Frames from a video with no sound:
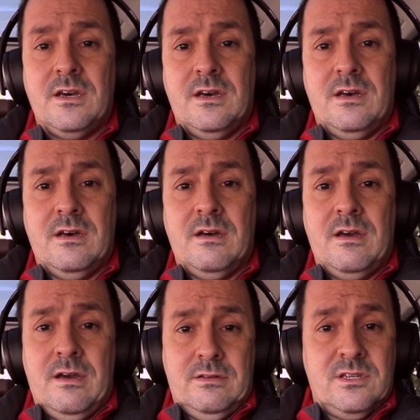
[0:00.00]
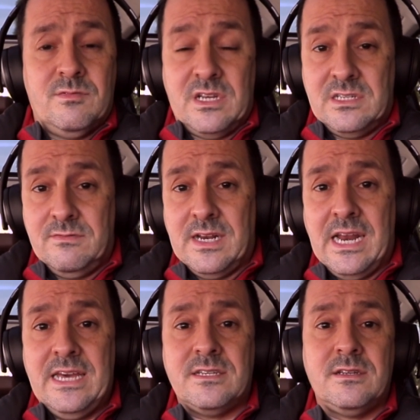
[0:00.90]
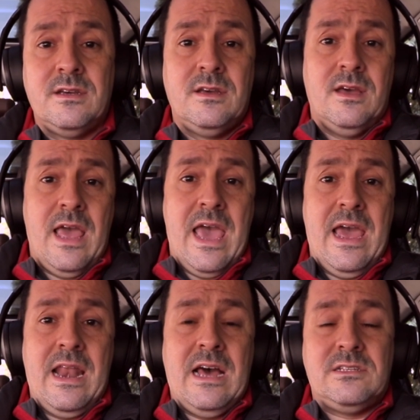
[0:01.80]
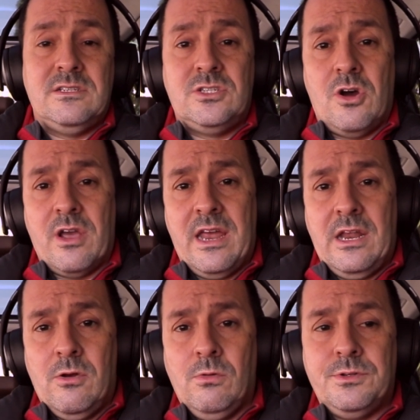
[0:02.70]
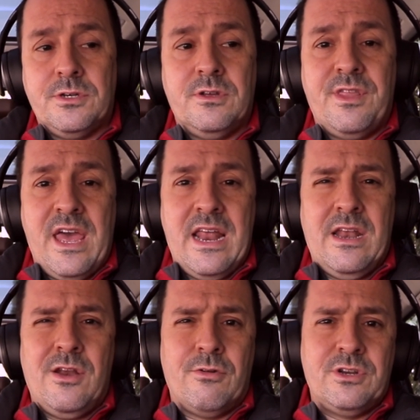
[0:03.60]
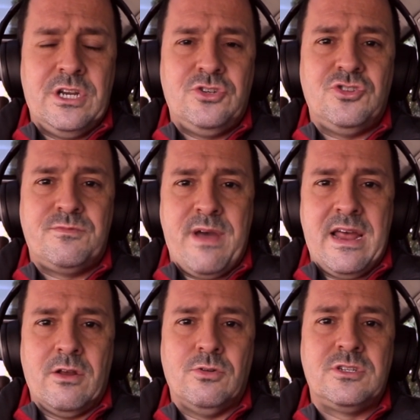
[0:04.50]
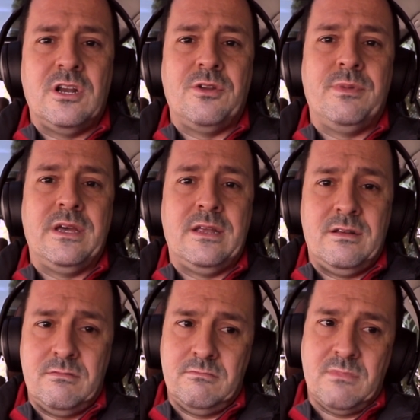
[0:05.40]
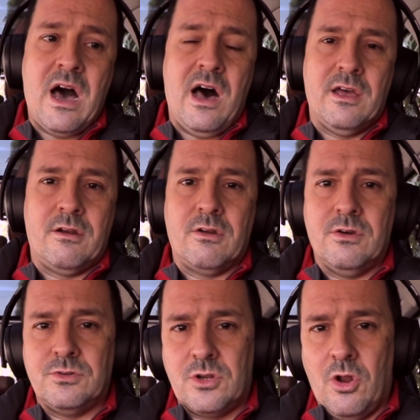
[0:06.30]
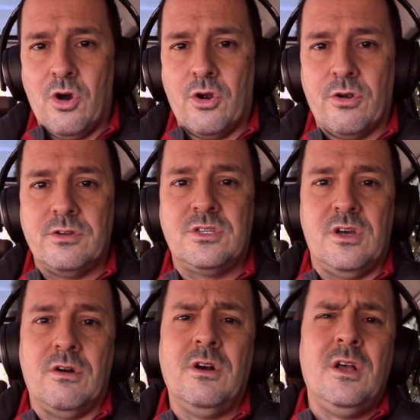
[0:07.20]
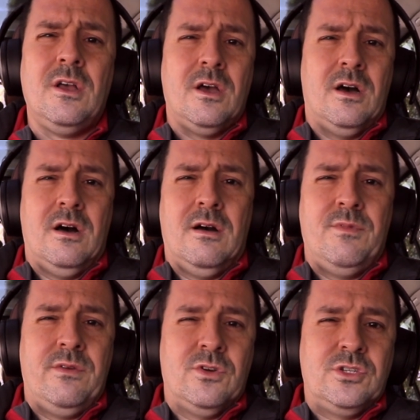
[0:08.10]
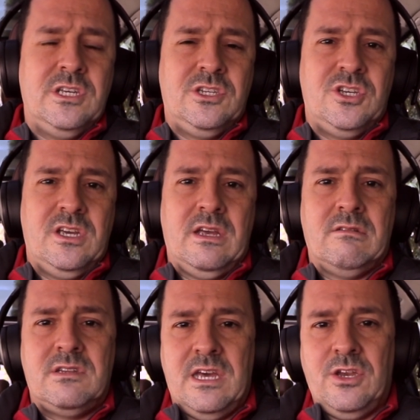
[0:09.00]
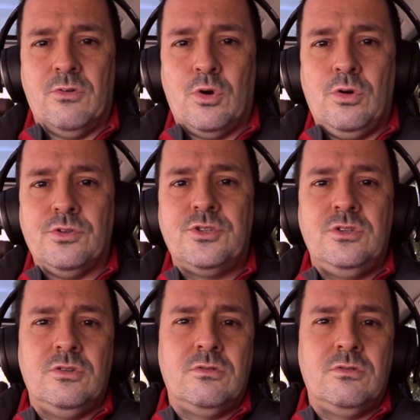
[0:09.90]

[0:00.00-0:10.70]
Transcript: uh, and sometimes even less. And as they start getting older, then their attention span goes a little bit higher, goes longer. So um, if you're teaching ten year olds,